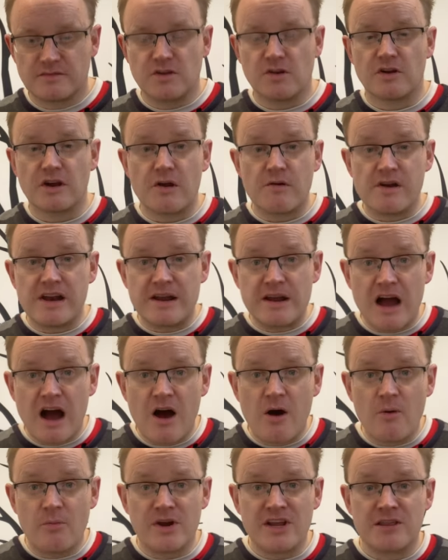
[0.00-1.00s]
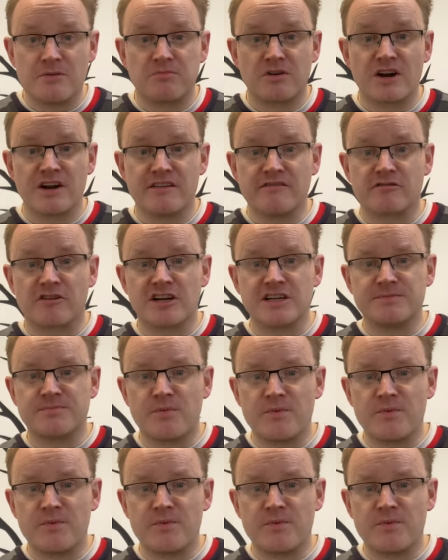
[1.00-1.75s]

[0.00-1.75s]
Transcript: Not only are we the bride of Christ,